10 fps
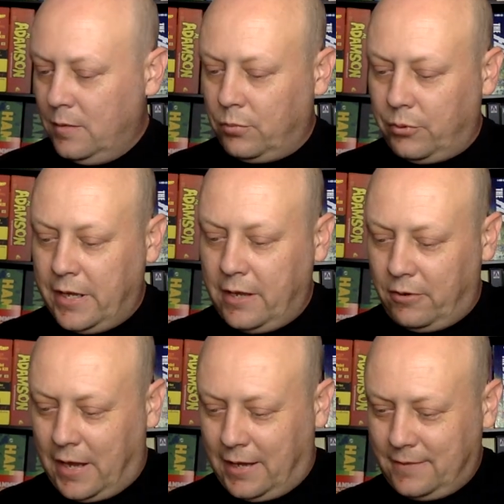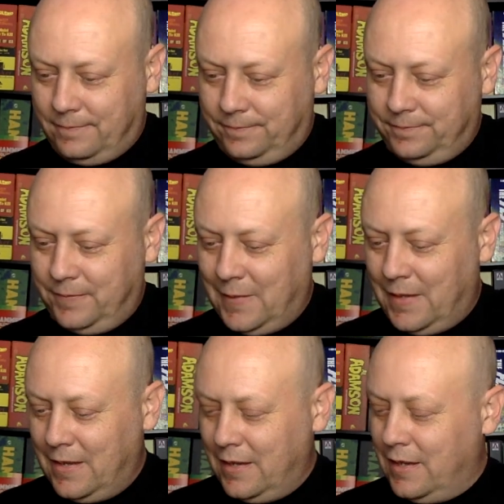pre-internet
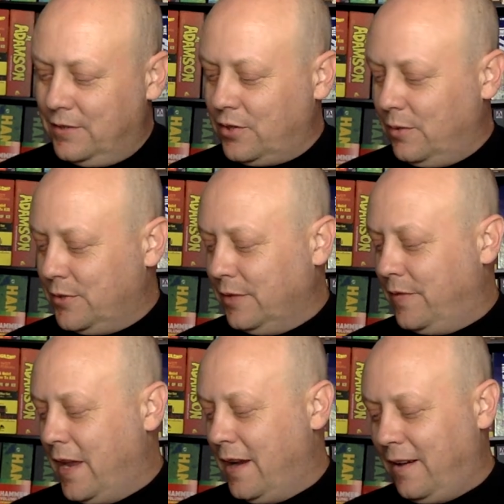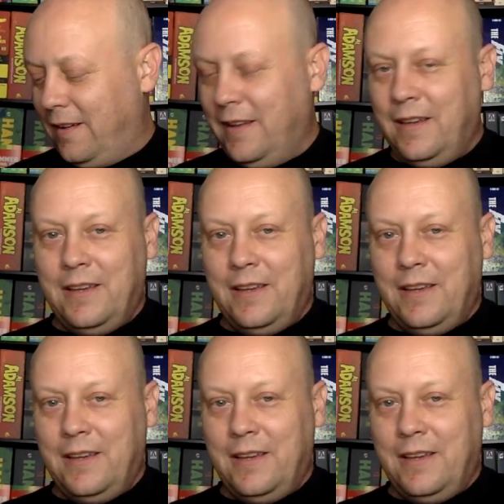in terms of their